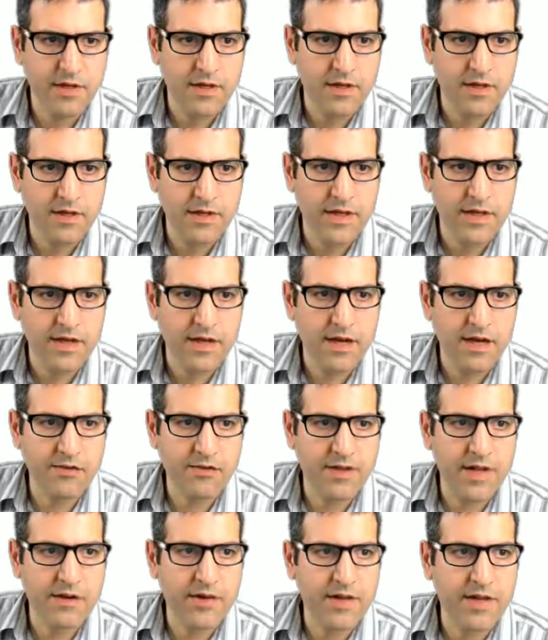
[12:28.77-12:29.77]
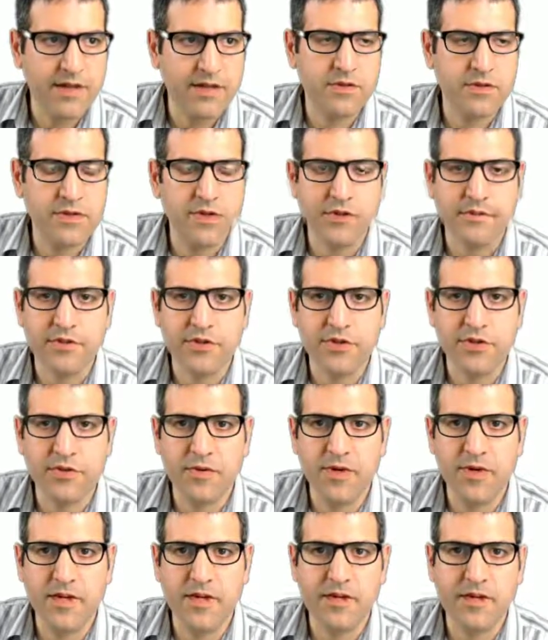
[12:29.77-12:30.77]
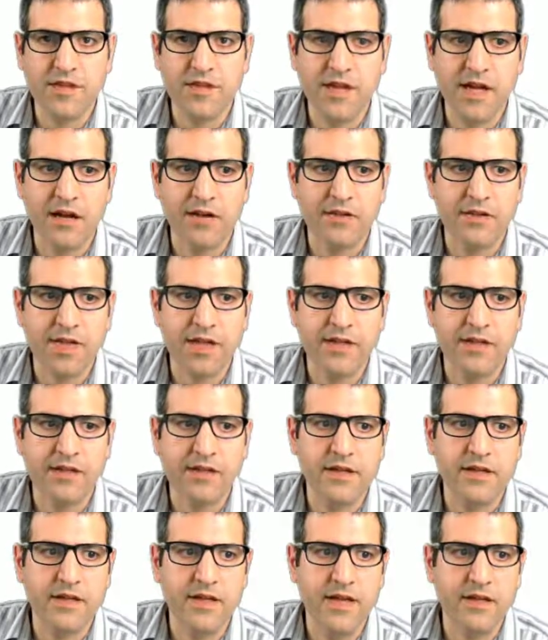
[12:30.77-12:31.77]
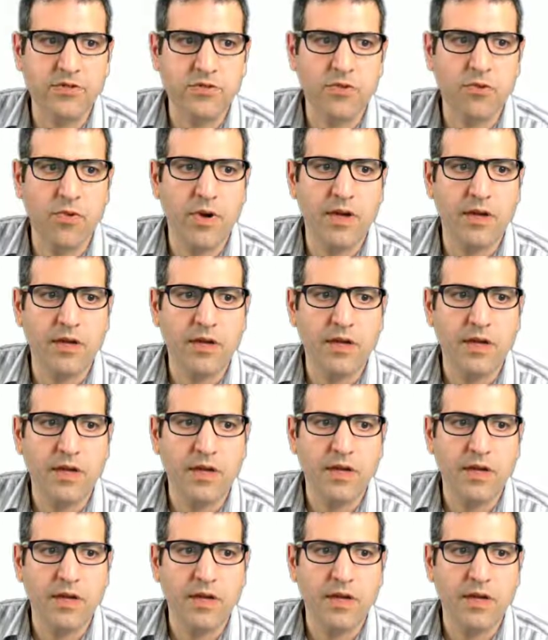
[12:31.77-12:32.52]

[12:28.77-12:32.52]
then now directly the virtual link is down and the router 1